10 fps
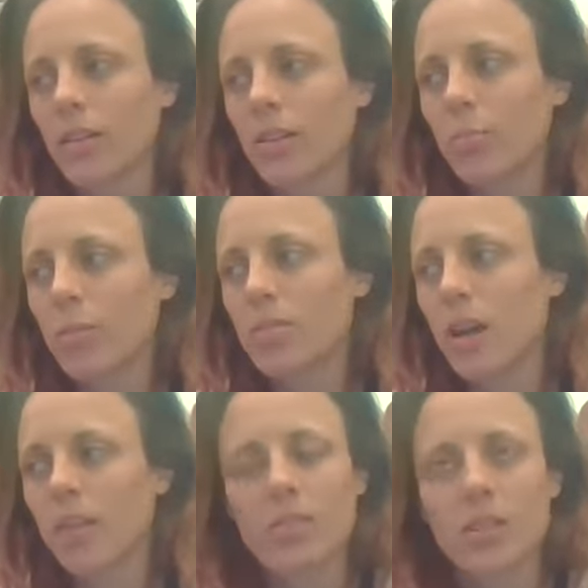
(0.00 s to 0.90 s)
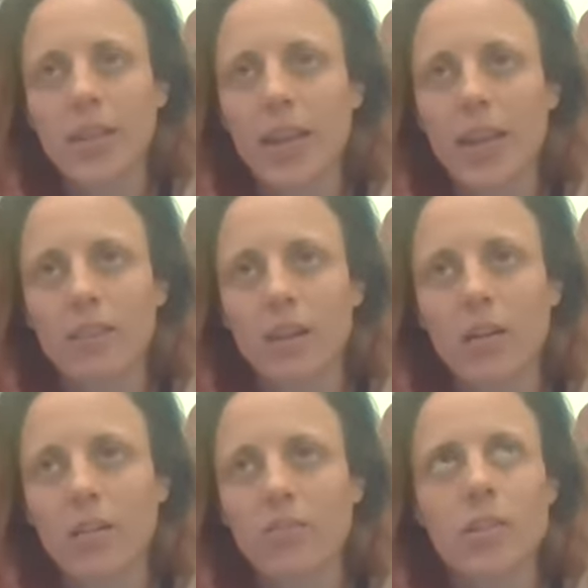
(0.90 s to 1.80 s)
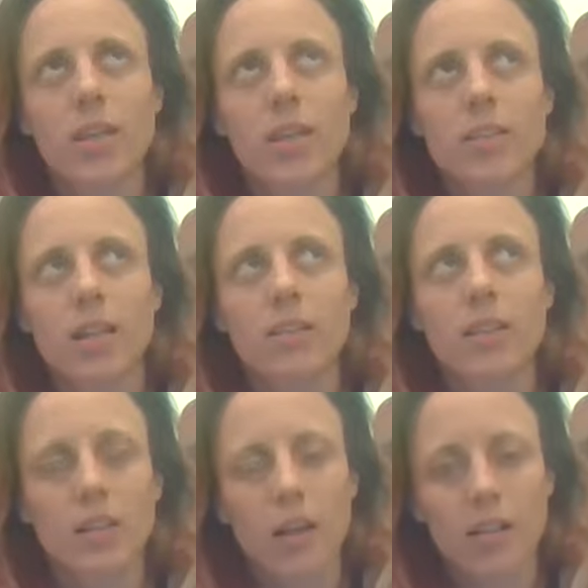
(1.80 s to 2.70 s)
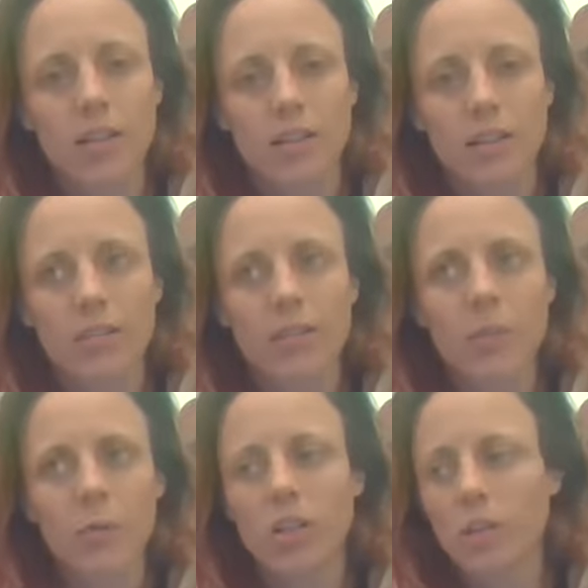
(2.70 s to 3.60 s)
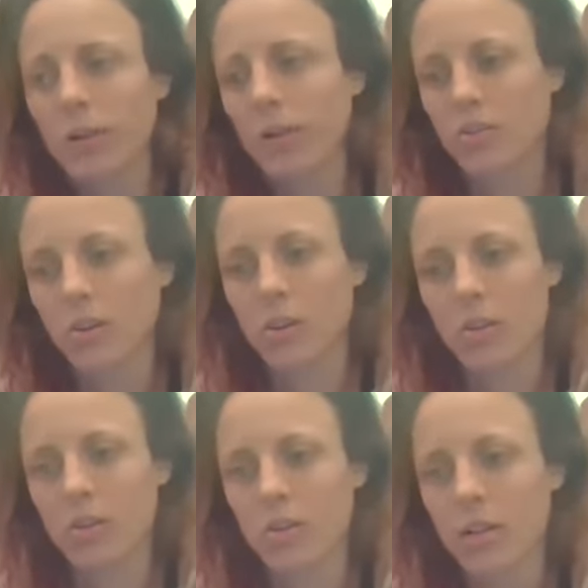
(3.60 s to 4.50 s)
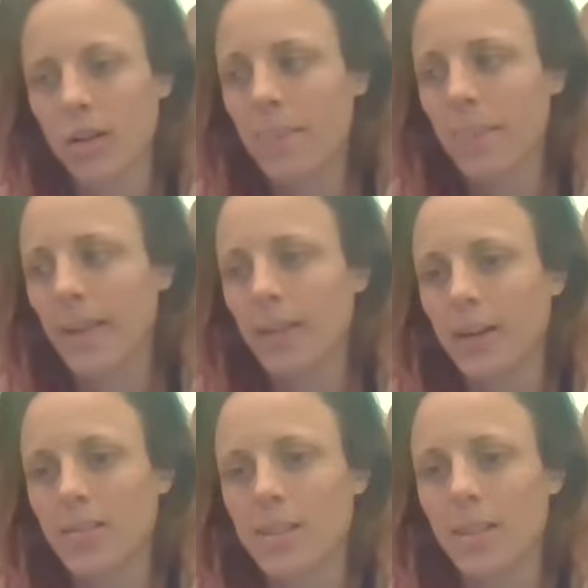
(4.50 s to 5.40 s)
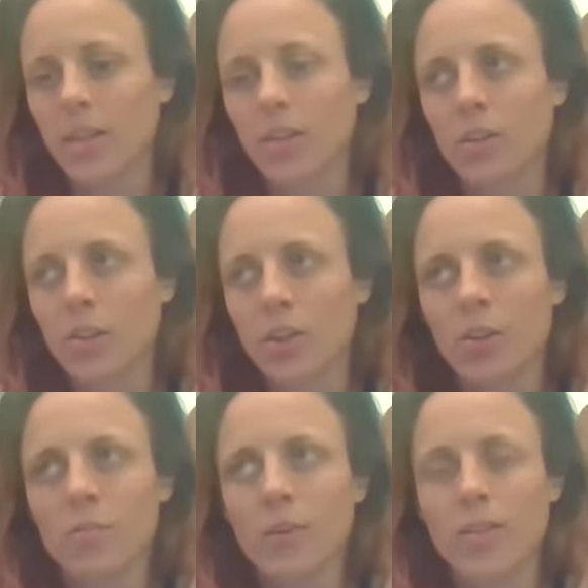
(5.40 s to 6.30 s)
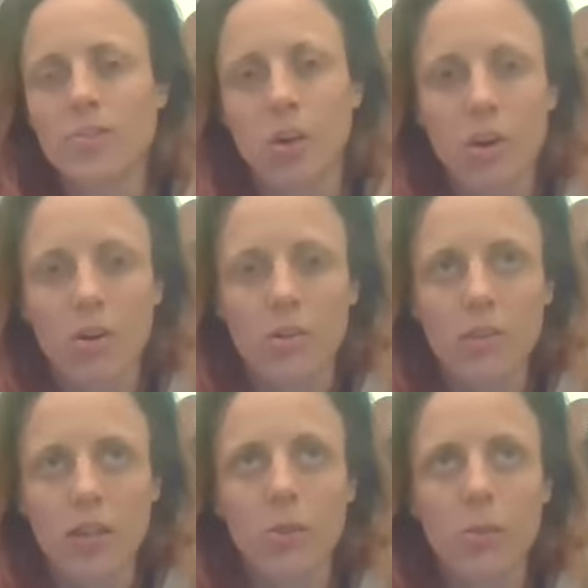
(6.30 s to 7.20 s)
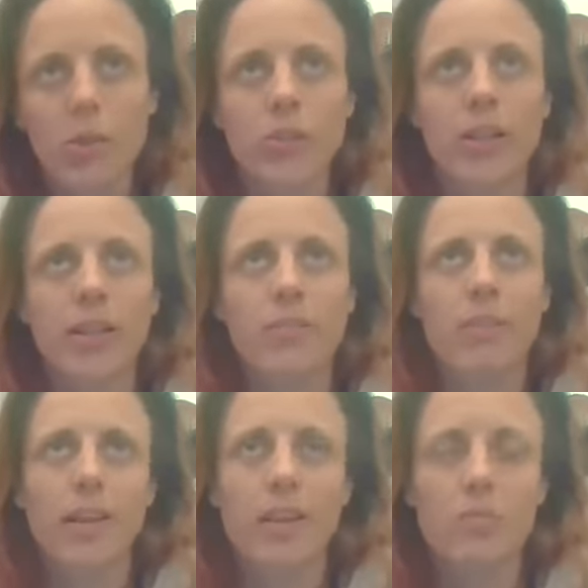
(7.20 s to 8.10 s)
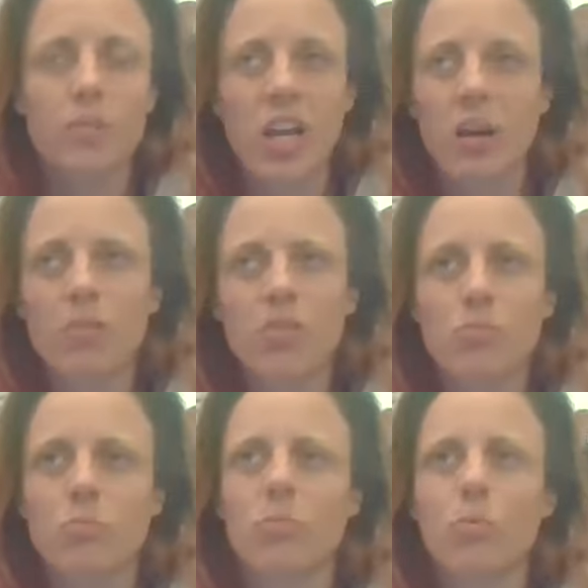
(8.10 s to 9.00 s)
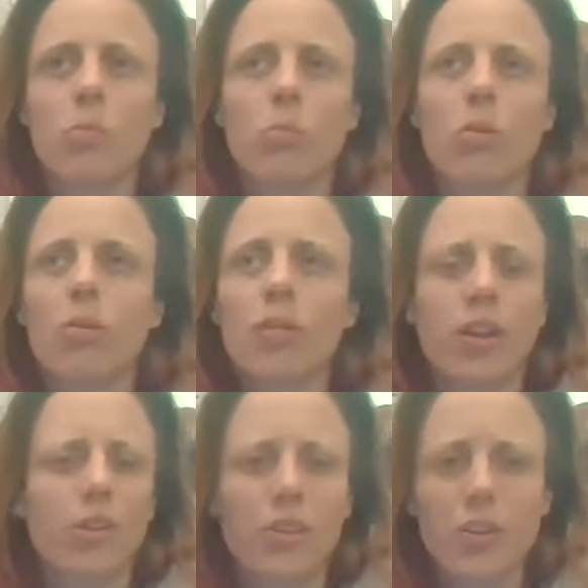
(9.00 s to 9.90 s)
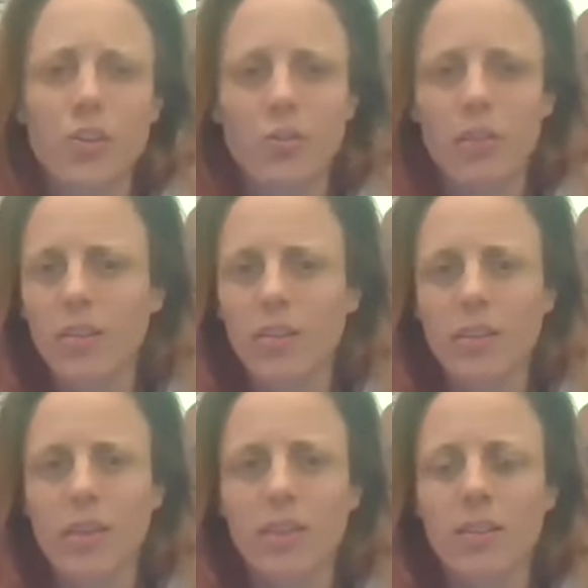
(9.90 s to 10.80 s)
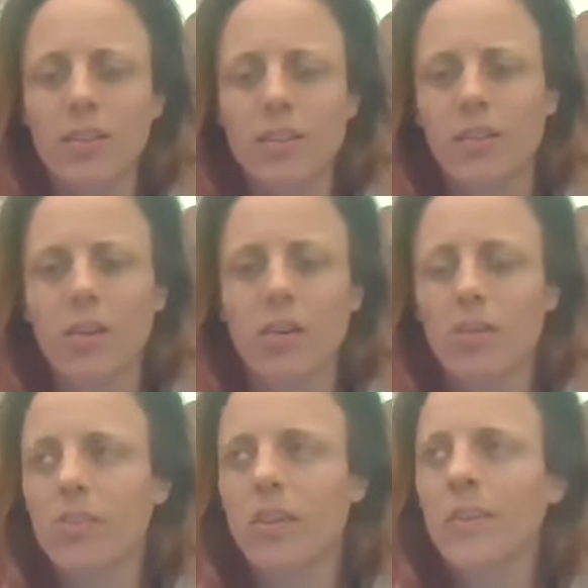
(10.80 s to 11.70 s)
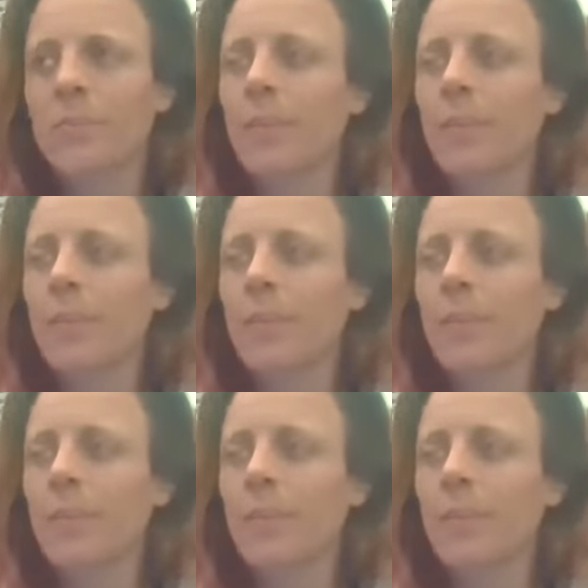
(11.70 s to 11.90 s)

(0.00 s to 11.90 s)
humans obviously can't love to the extent that God can love. And we're talking about a dog. And God's like, you're my daughter. Like, you were created in my image. How much more worthy are you than the dogs?